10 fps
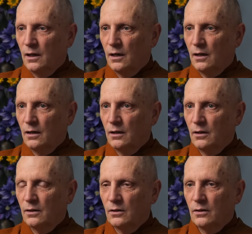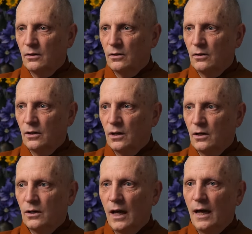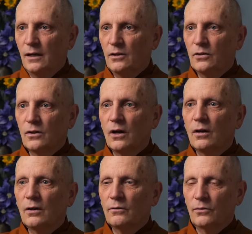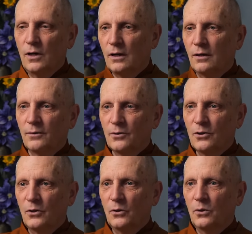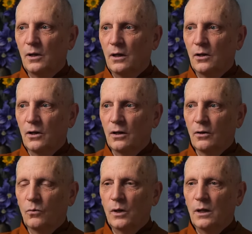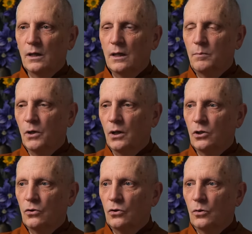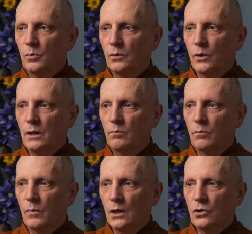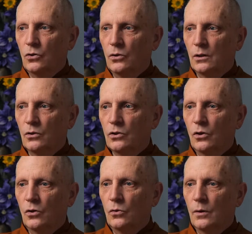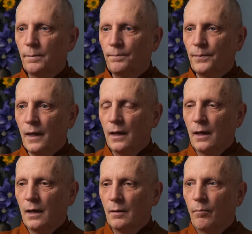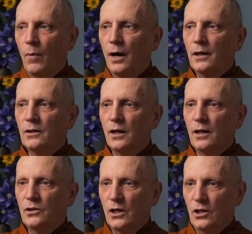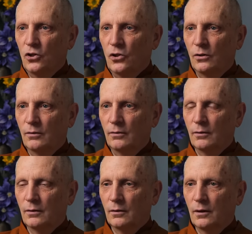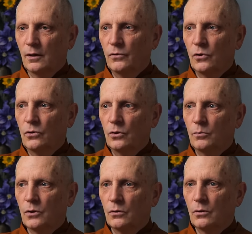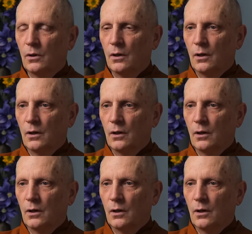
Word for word: uh, to this, and it's free. So we keep it on YouTube and we make sure that there's no monetization of YouTube. So